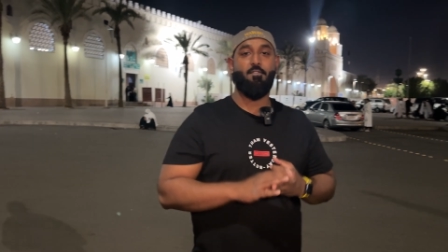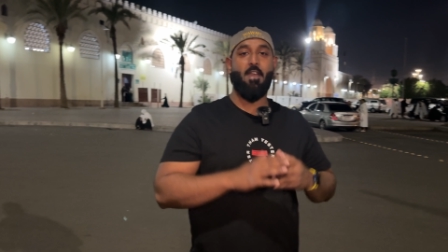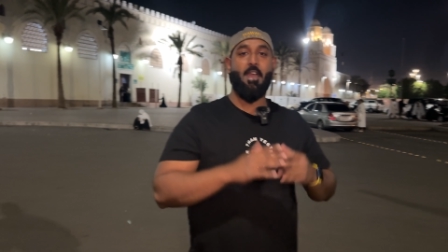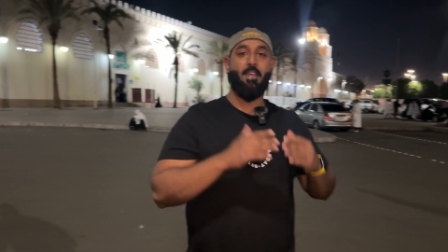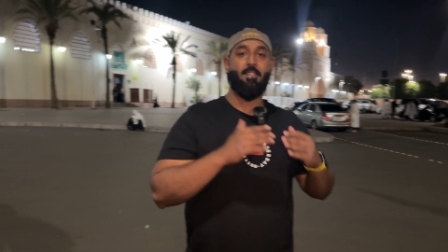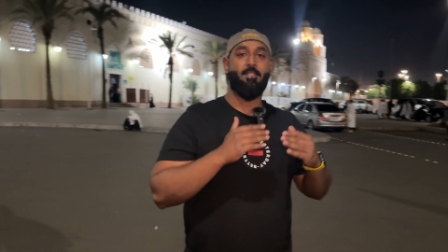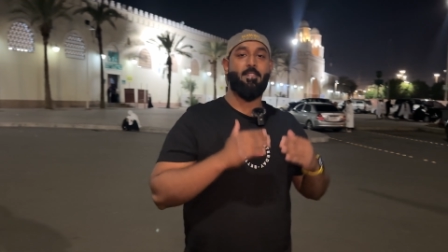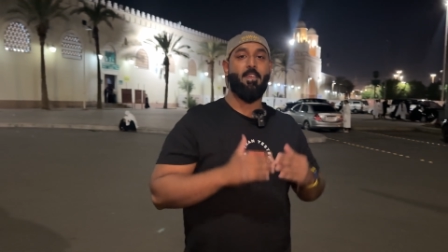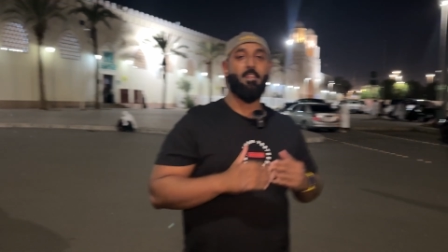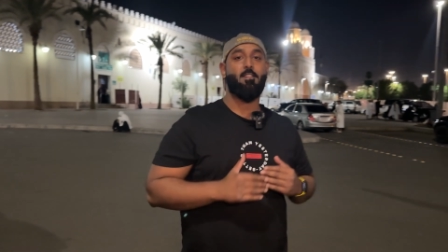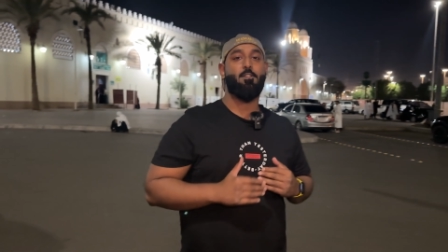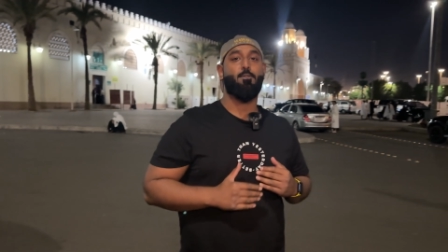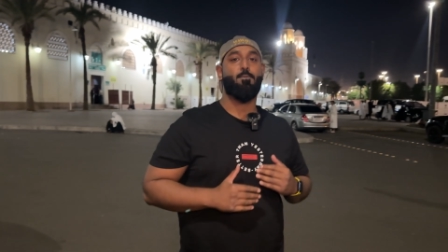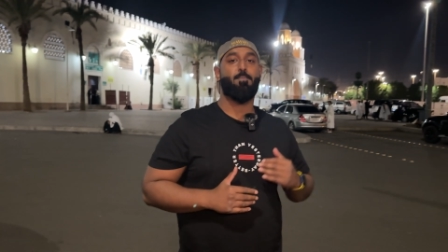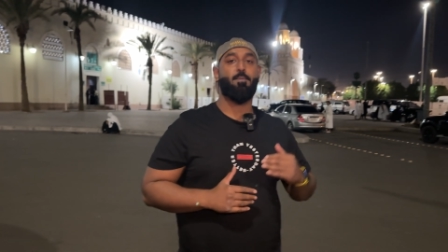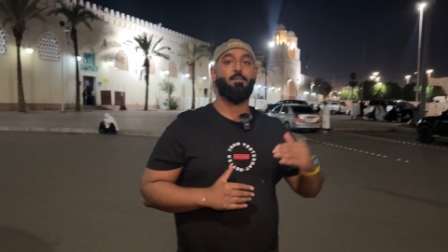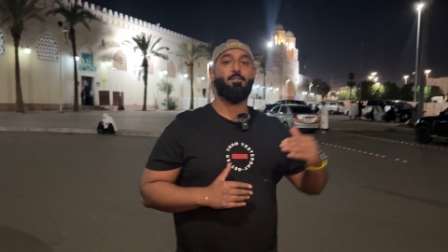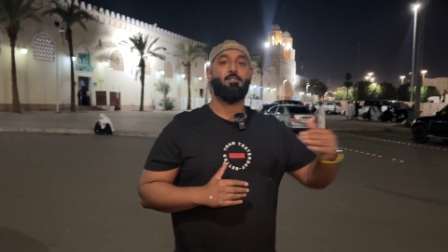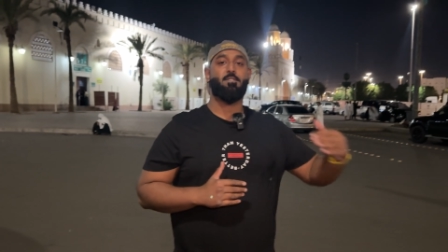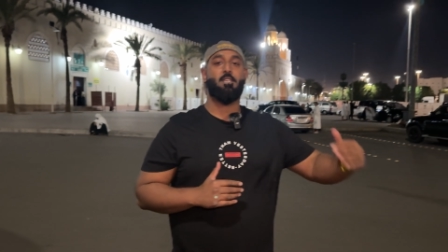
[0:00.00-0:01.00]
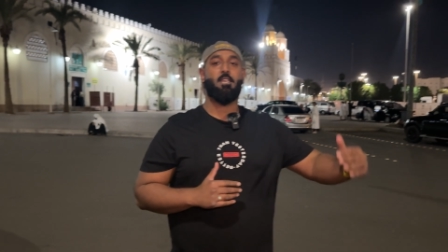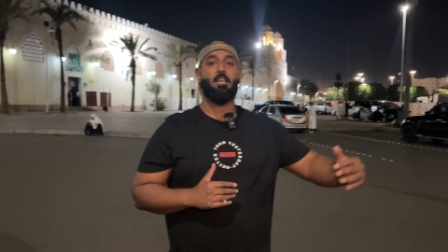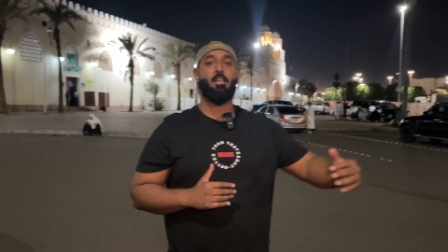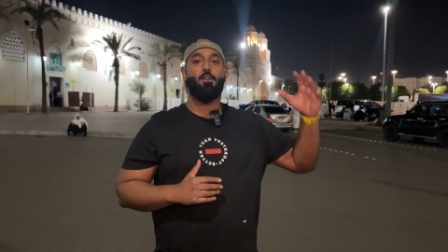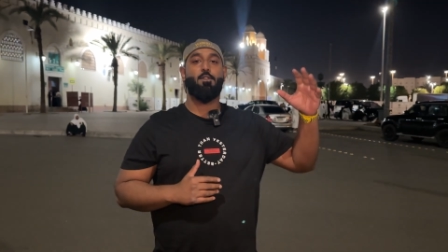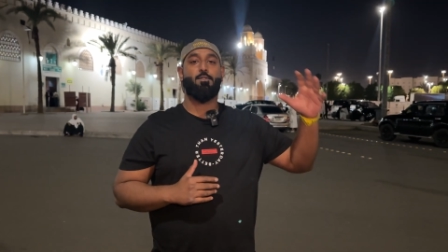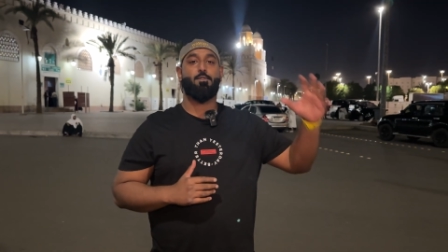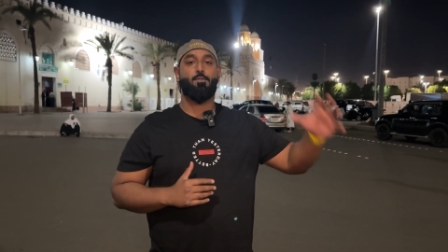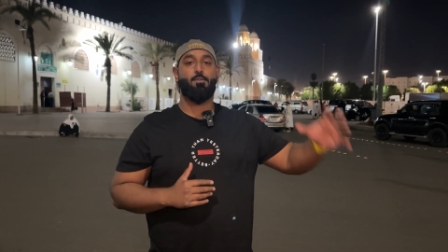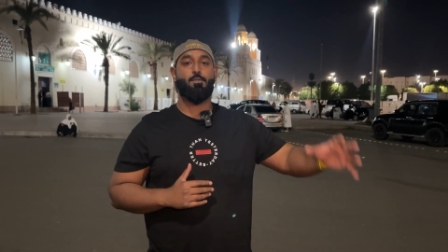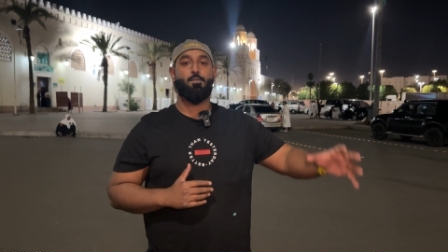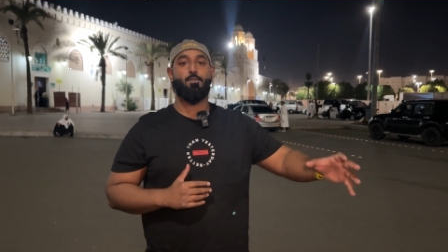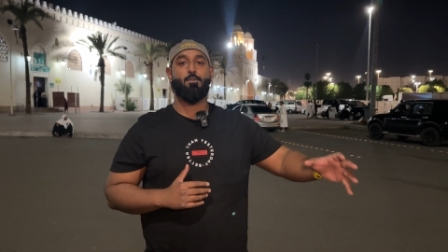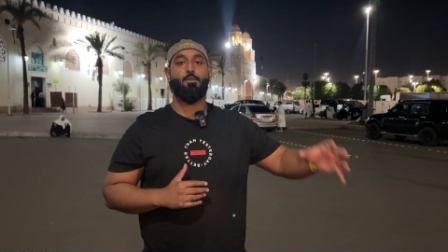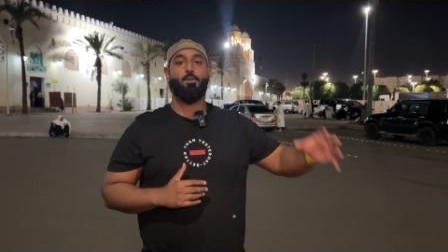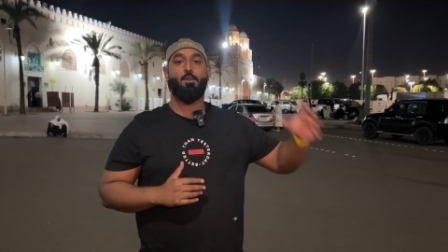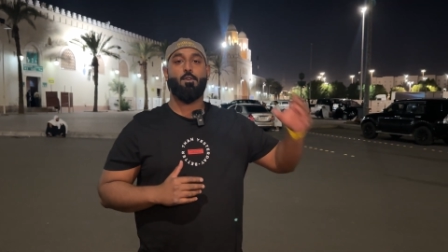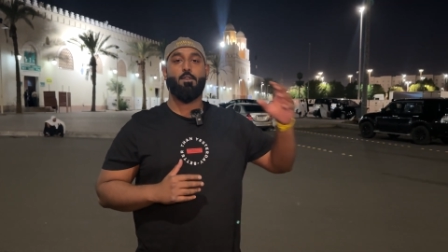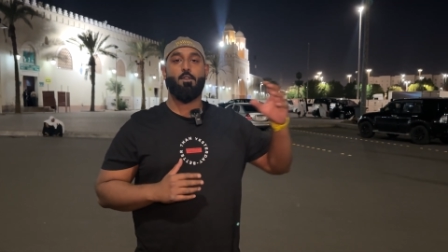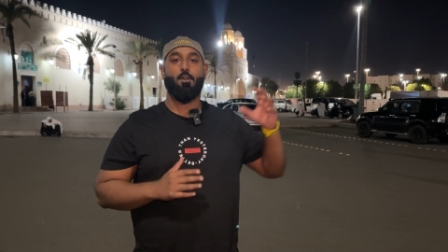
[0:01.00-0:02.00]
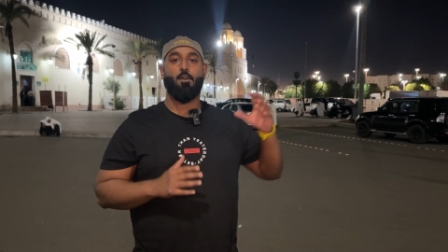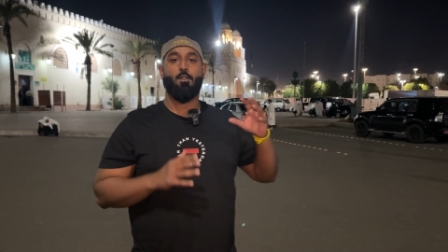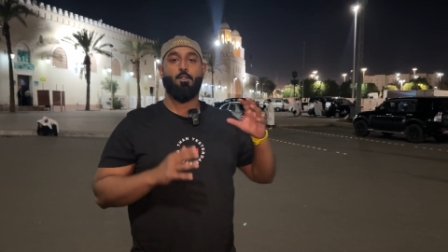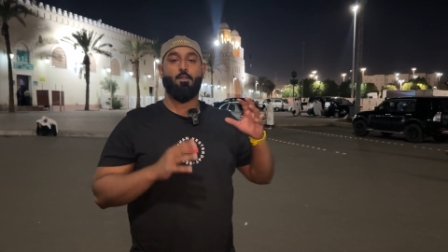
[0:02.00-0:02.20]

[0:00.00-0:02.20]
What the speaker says: and then you proceed to do your